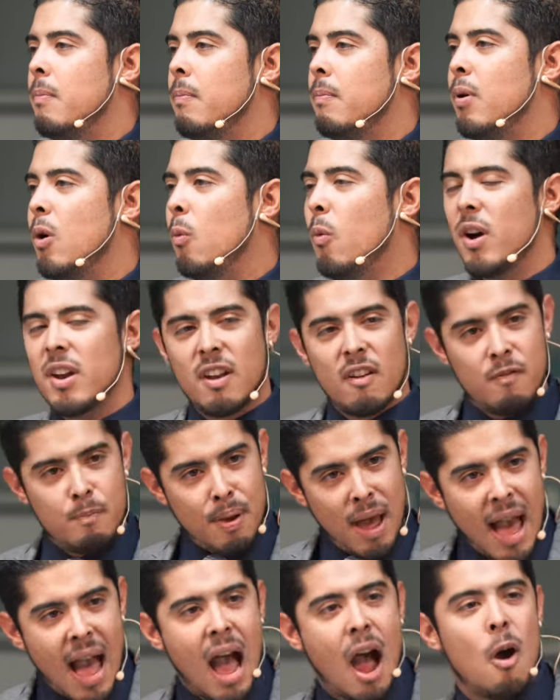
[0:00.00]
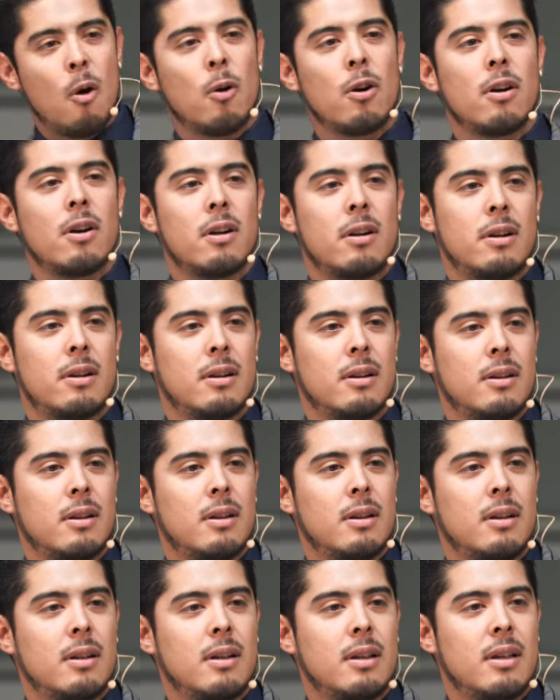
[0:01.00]
but one of power
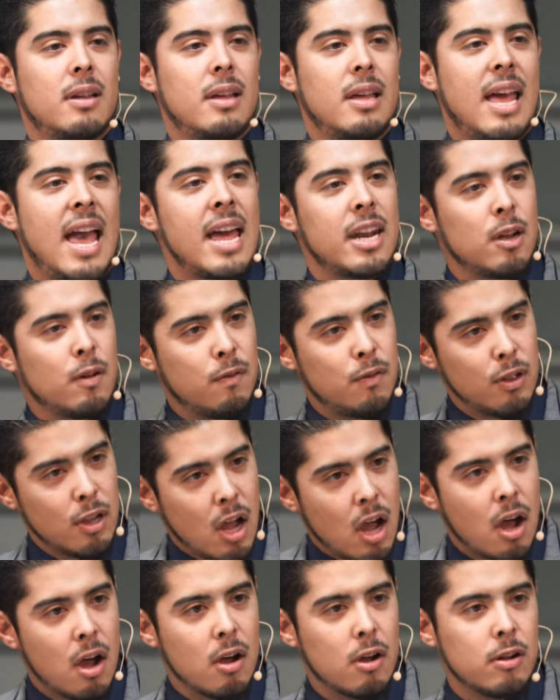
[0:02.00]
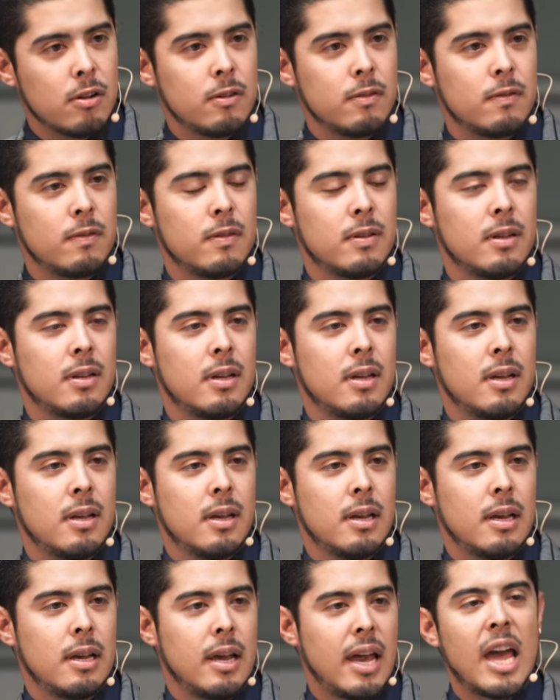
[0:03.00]
and of love.
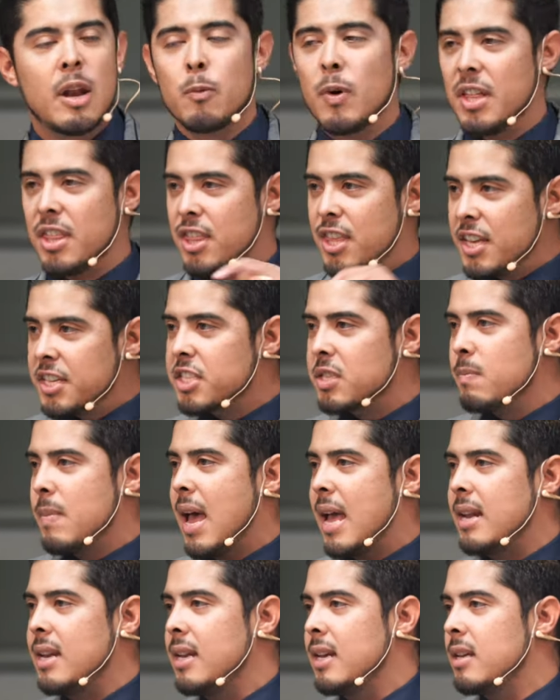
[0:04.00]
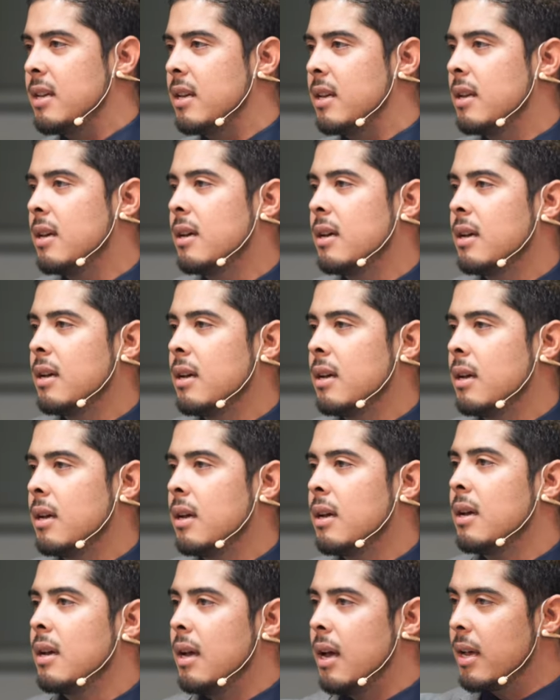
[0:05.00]
And what this man needed,
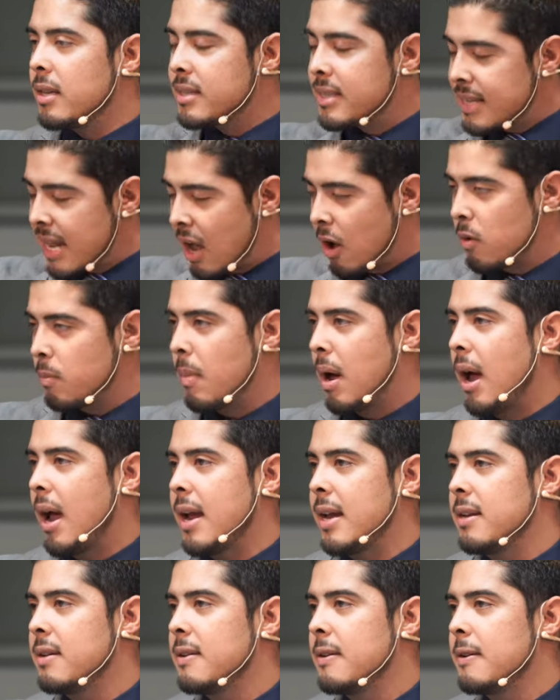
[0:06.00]
a sound mind.